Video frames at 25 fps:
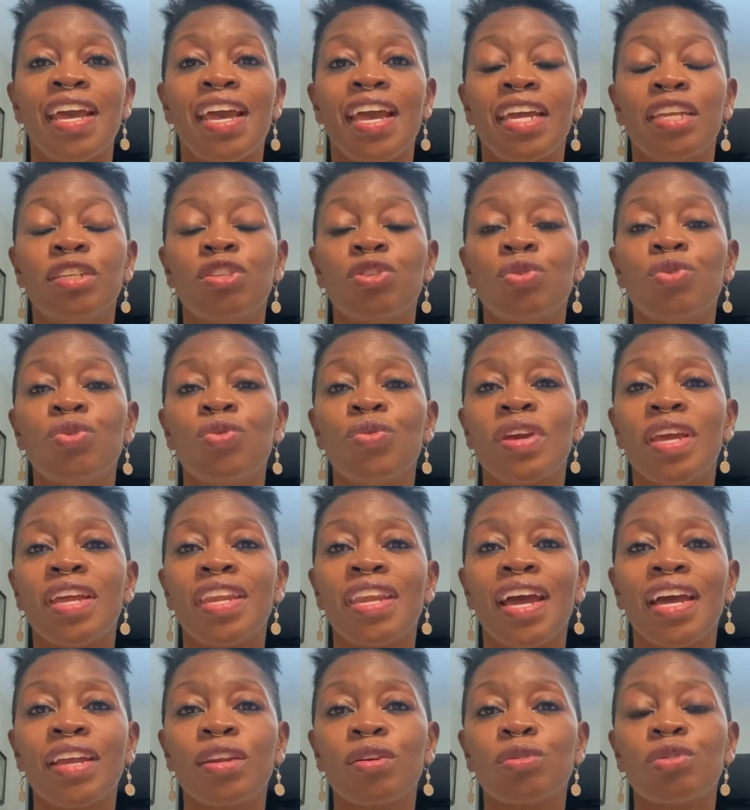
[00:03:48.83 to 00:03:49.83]
And so you
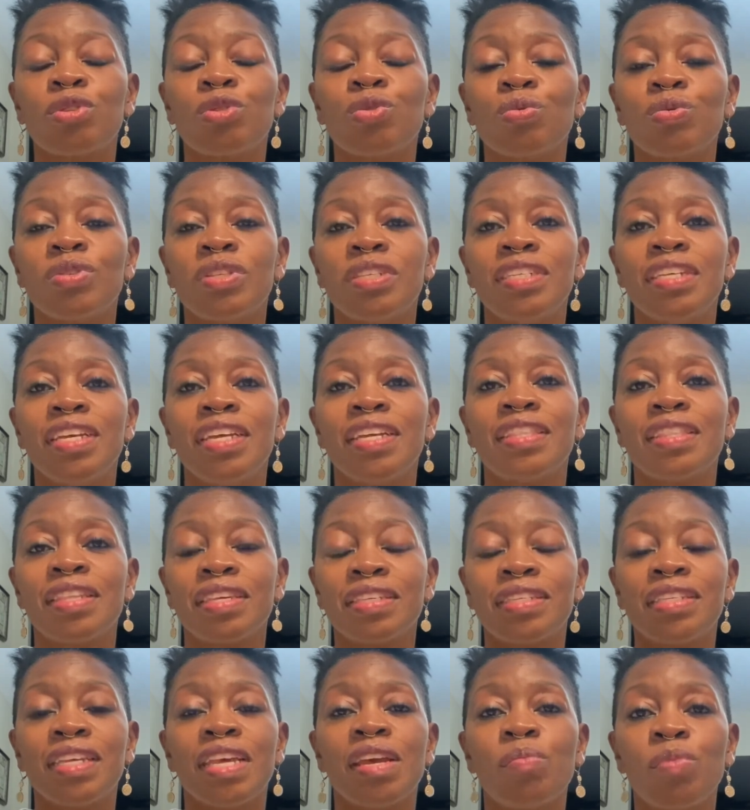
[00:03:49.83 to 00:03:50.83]
cannot associate the
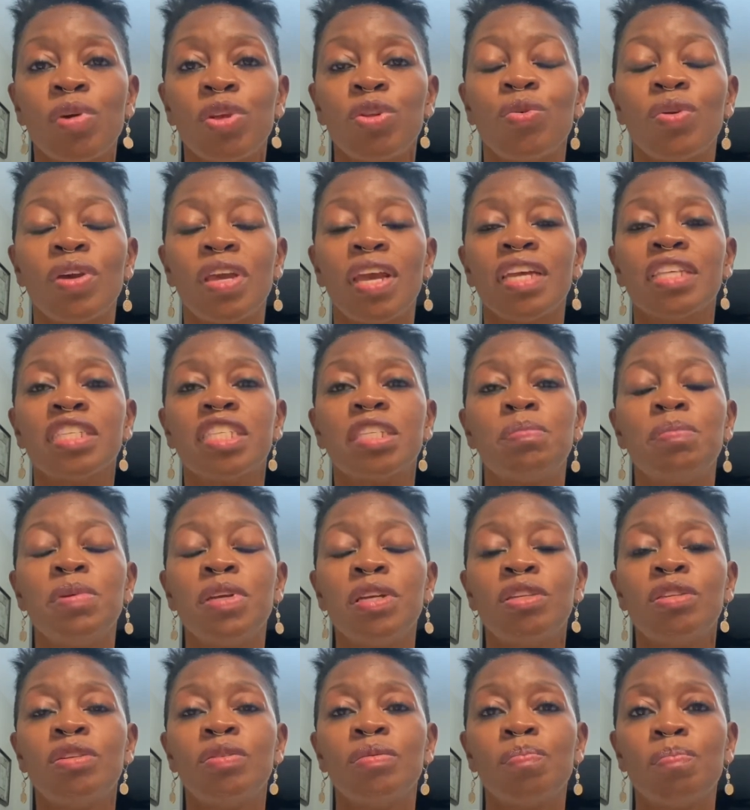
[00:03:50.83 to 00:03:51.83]
same way. You can't
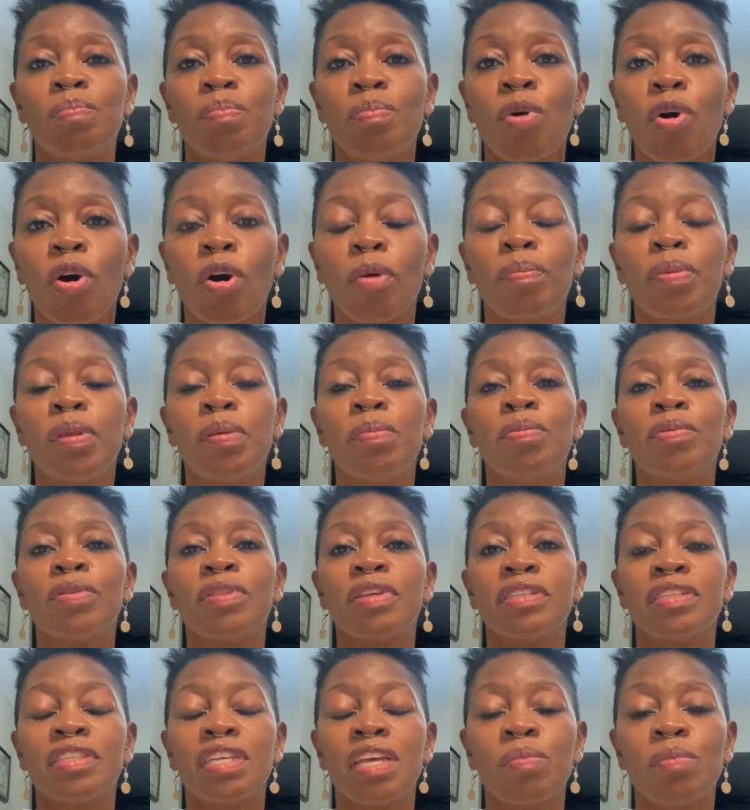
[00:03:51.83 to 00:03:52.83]
speak to all people
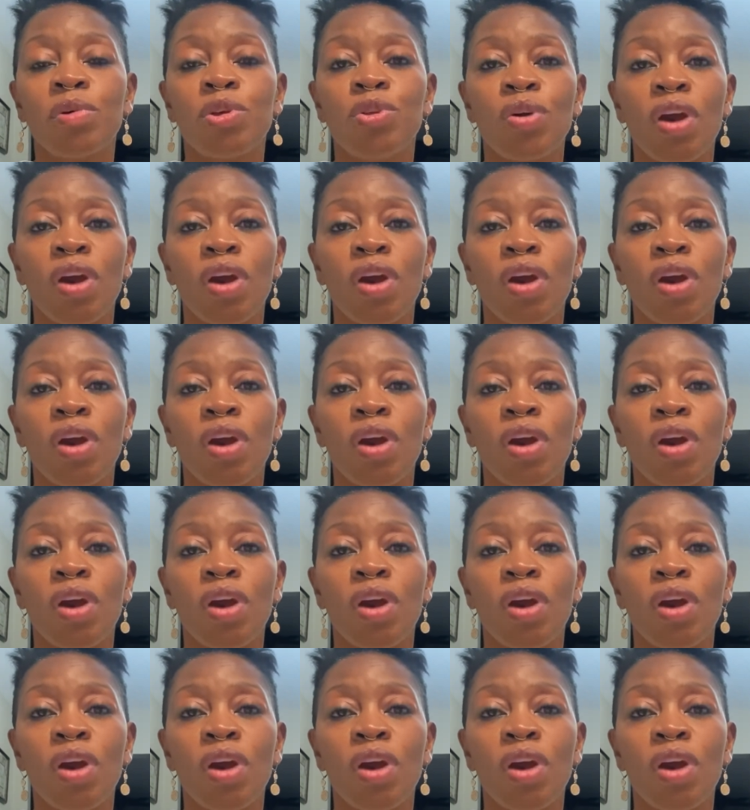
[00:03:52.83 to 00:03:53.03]
the same way.